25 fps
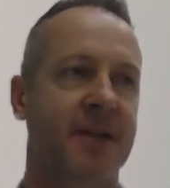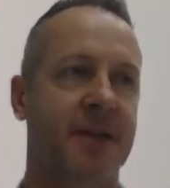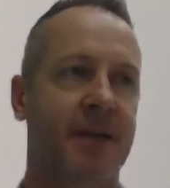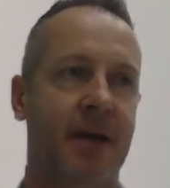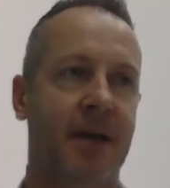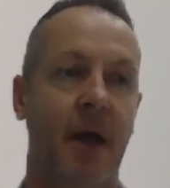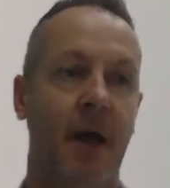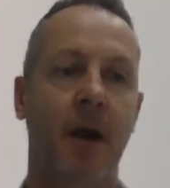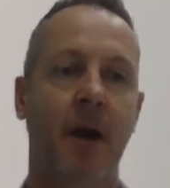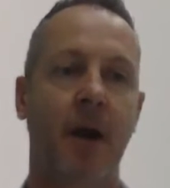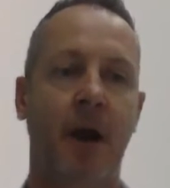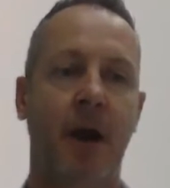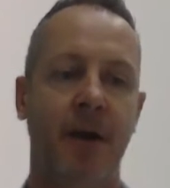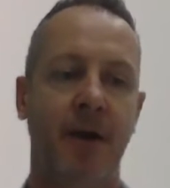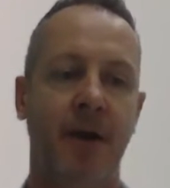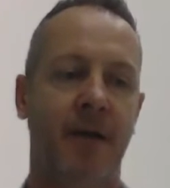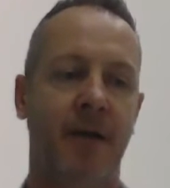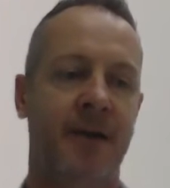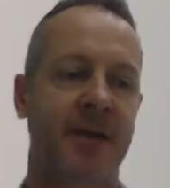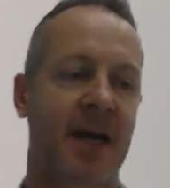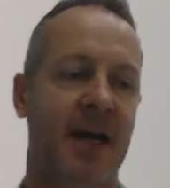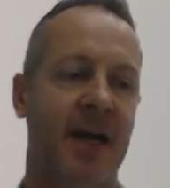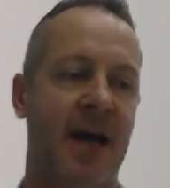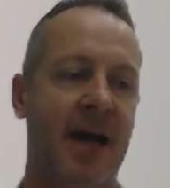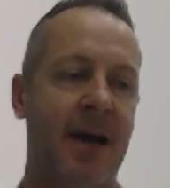A lot of the
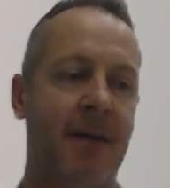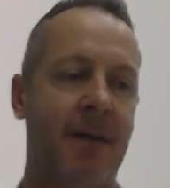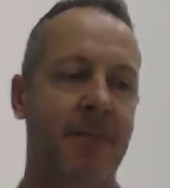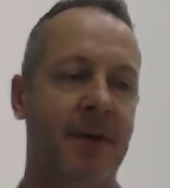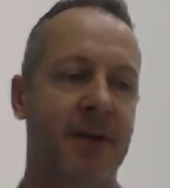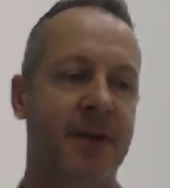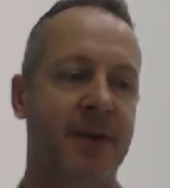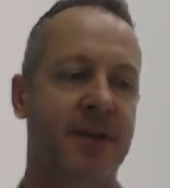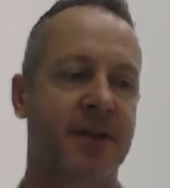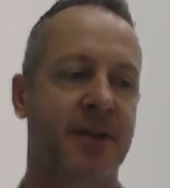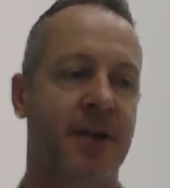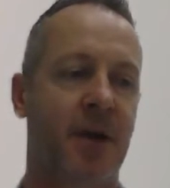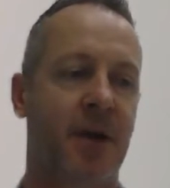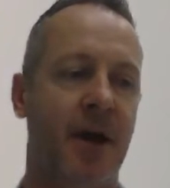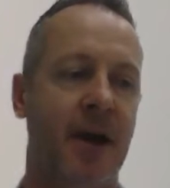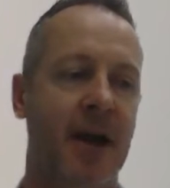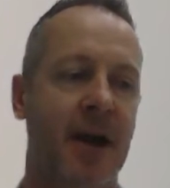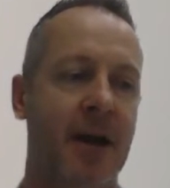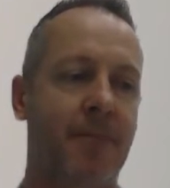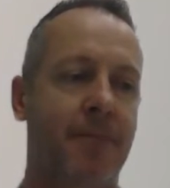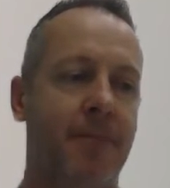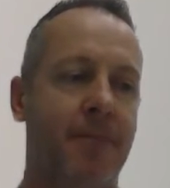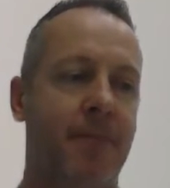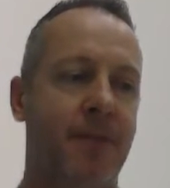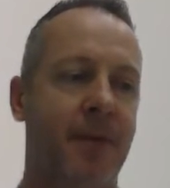time, a
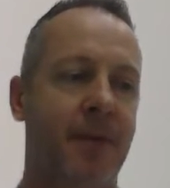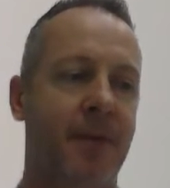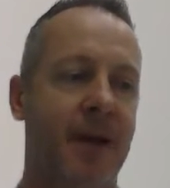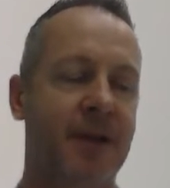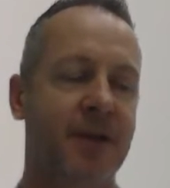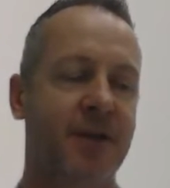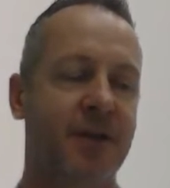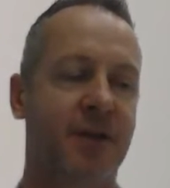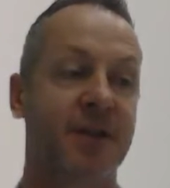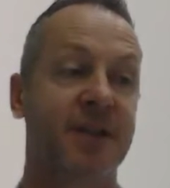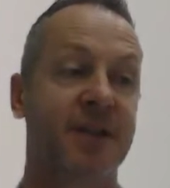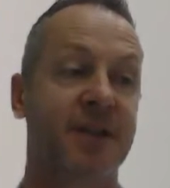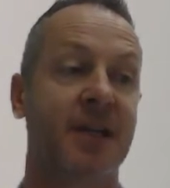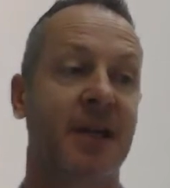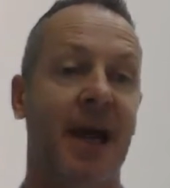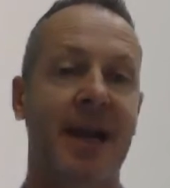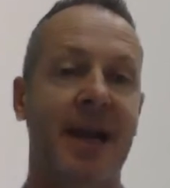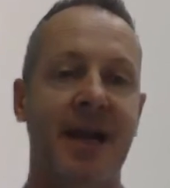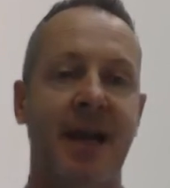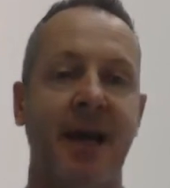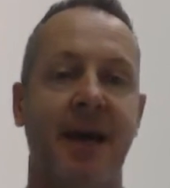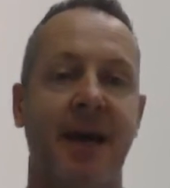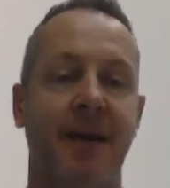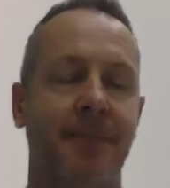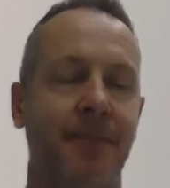startup is just an
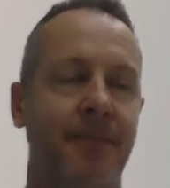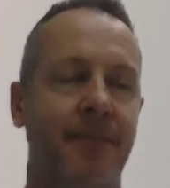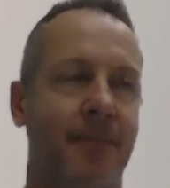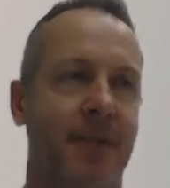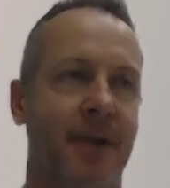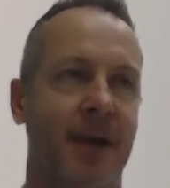idea.